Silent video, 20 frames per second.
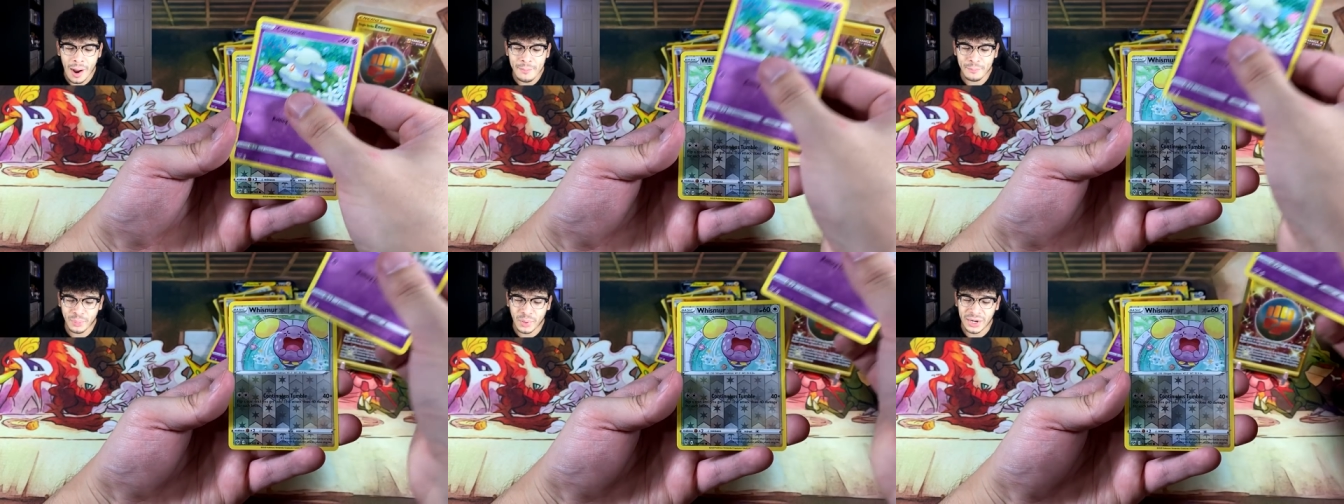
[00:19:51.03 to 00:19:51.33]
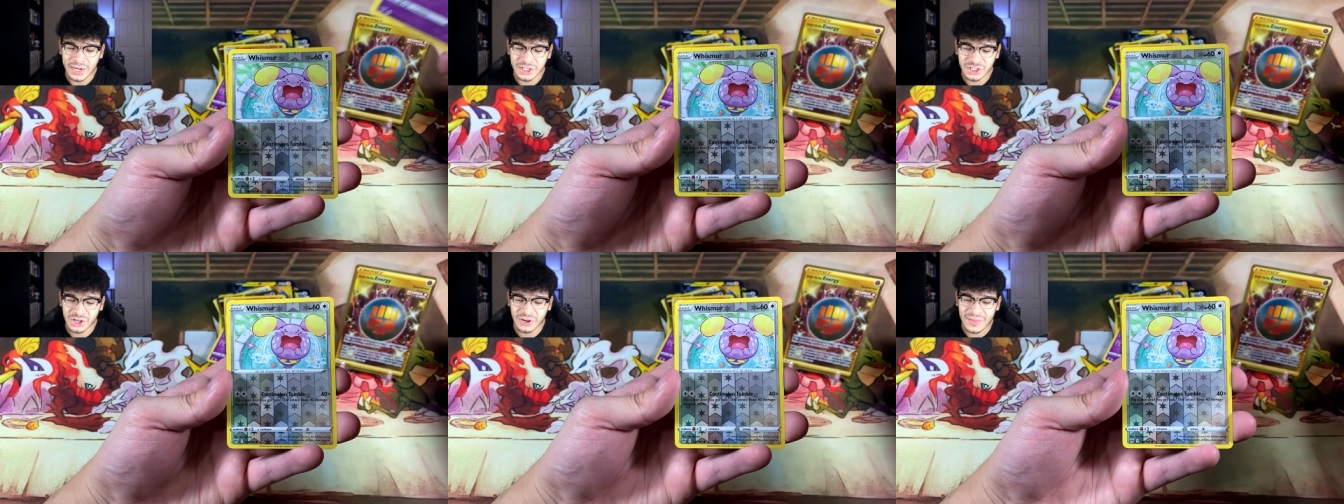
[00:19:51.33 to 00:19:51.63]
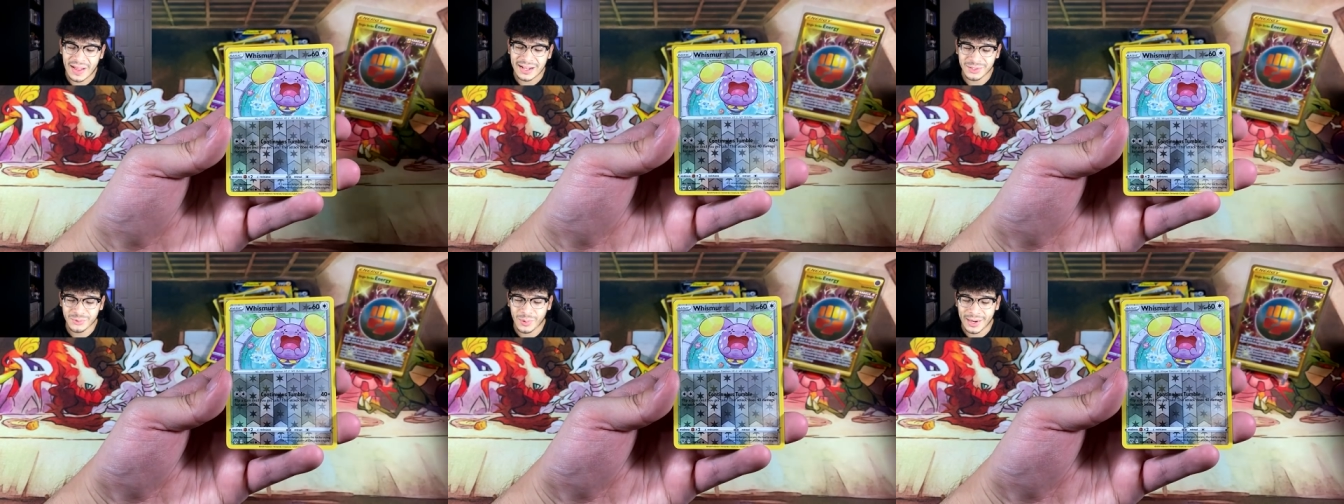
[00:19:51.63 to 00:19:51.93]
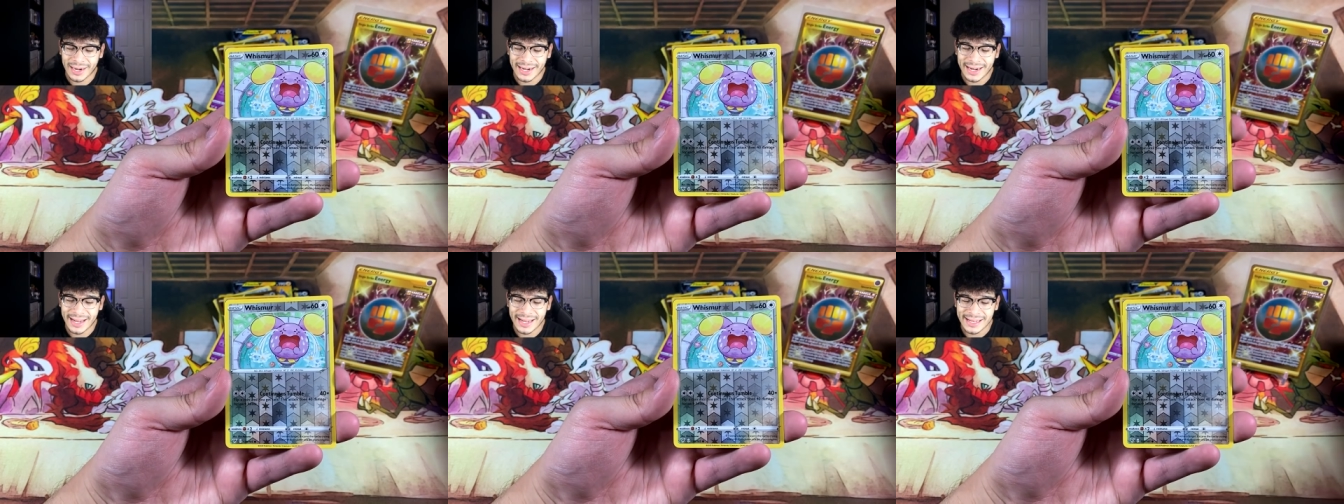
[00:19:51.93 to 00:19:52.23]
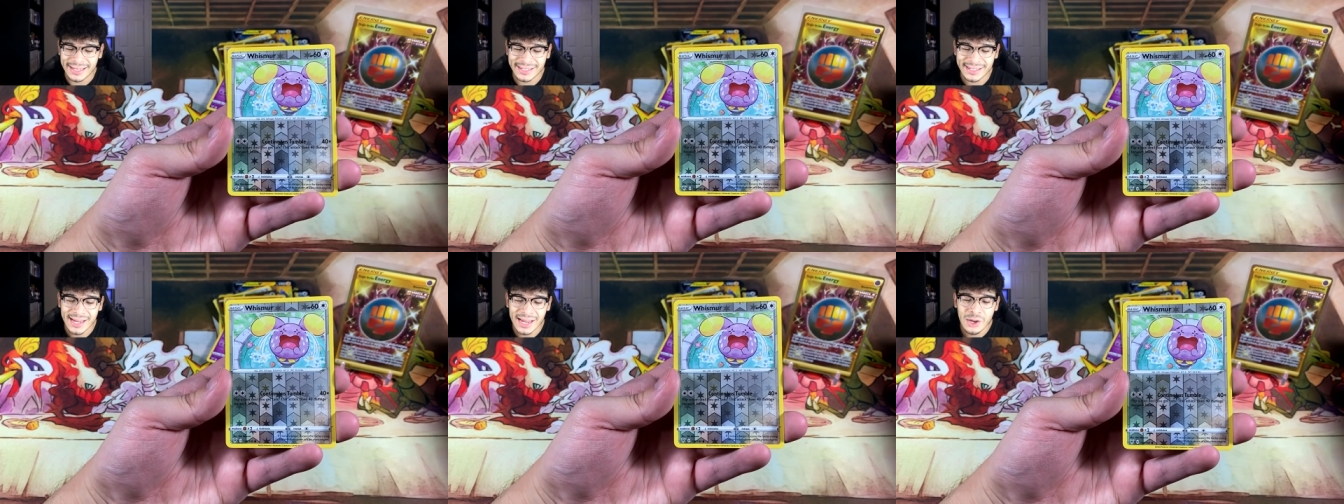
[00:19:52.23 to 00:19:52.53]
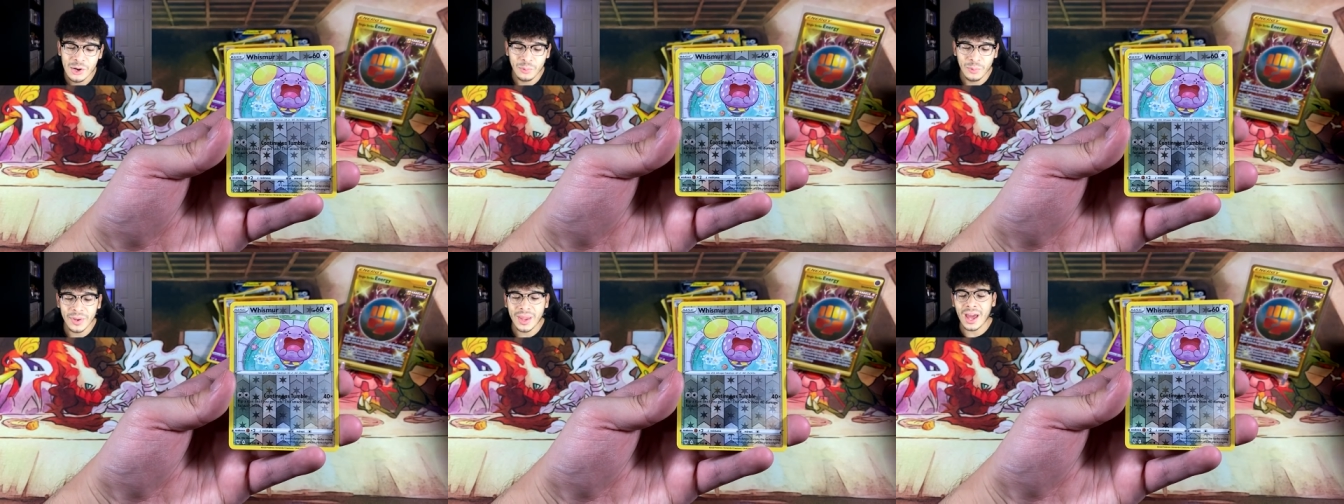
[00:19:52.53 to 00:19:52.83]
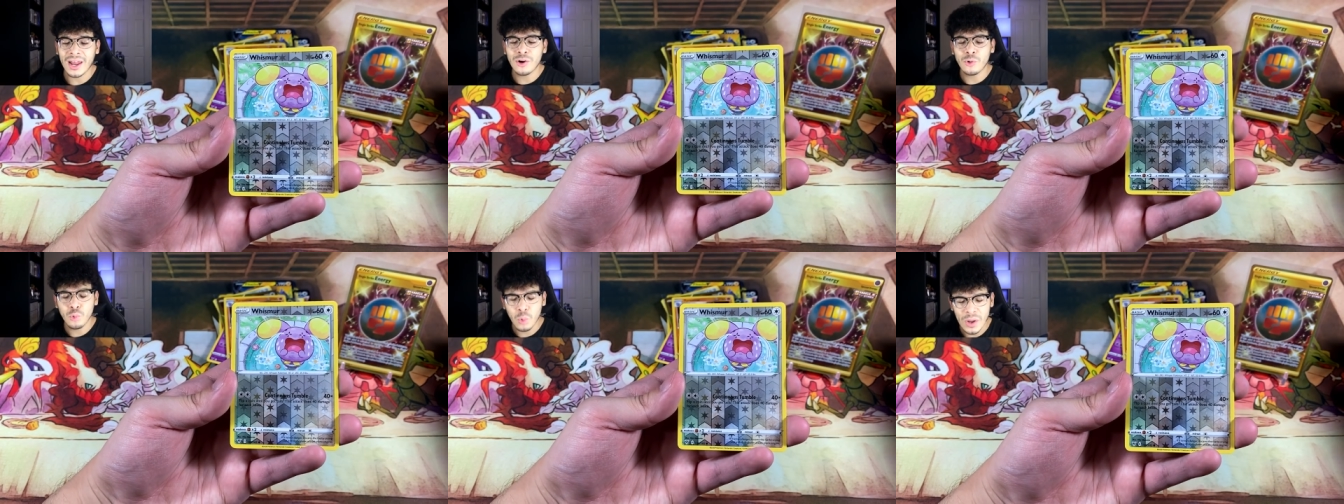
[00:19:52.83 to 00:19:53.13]
I'm pretty sure that's what it is. We
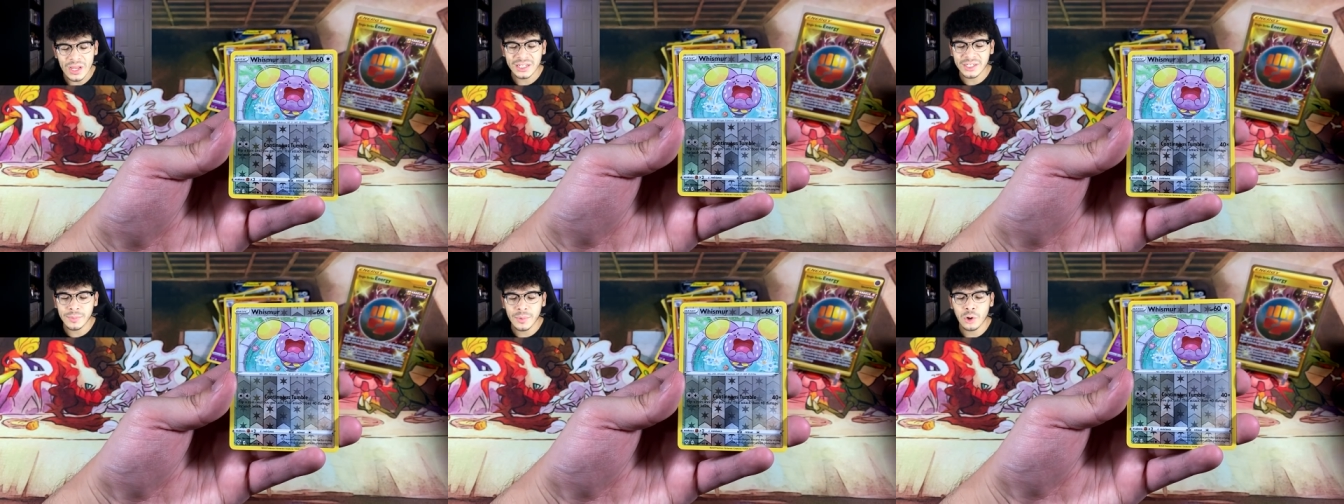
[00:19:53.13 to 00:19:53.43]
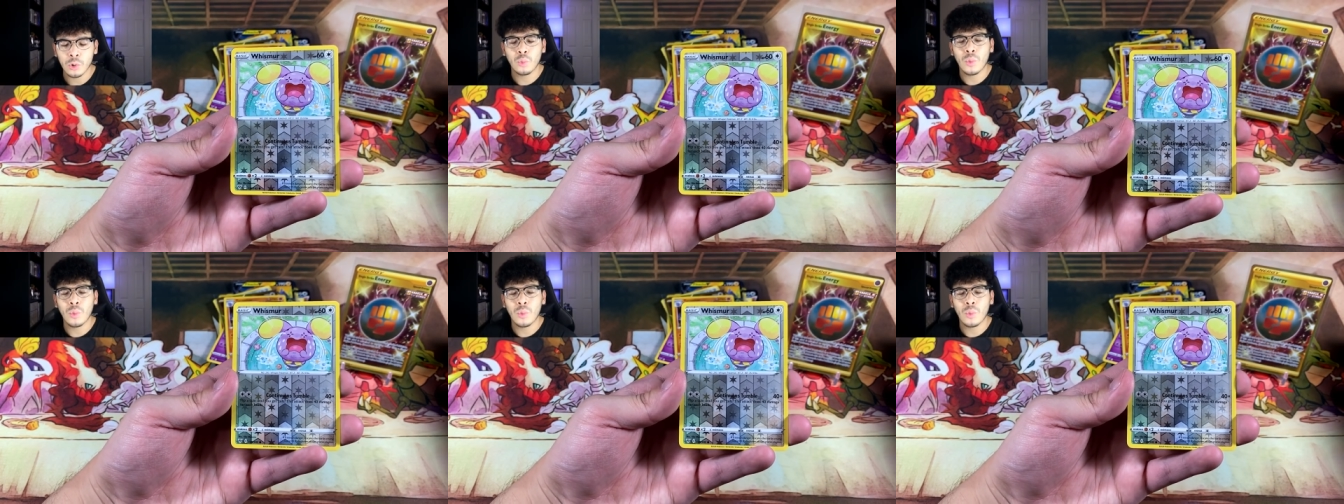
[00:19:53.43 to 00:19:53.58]
got a Whismur.